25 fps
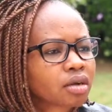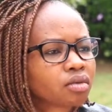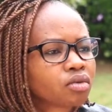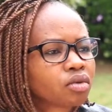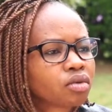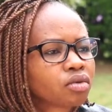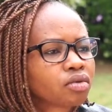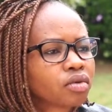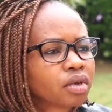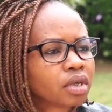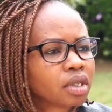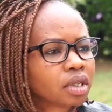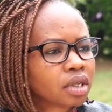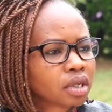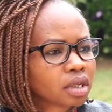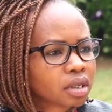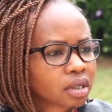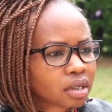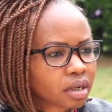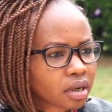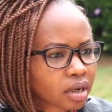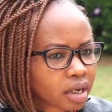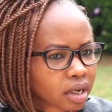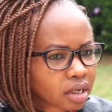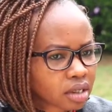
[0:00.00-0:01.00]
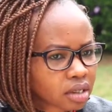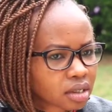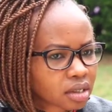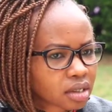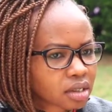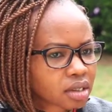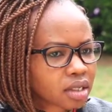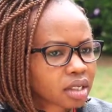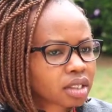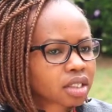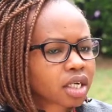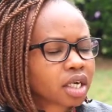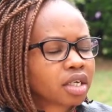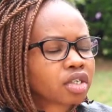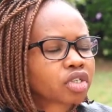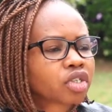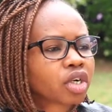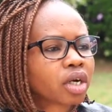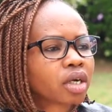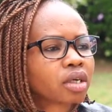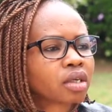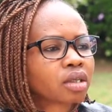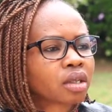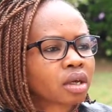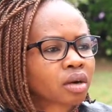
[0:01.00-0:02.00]
and fulfill the rights that are
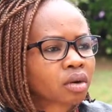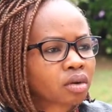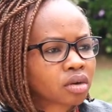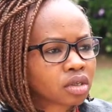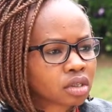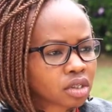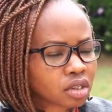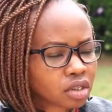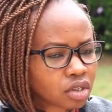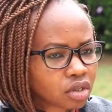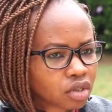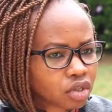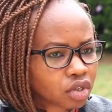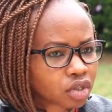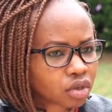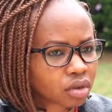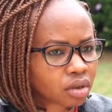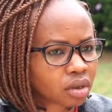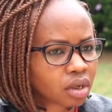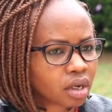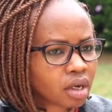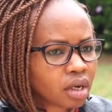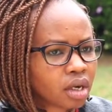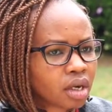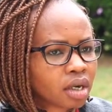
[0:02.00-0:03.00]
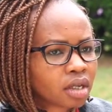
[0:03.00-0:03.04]
enshrined in the Constitution.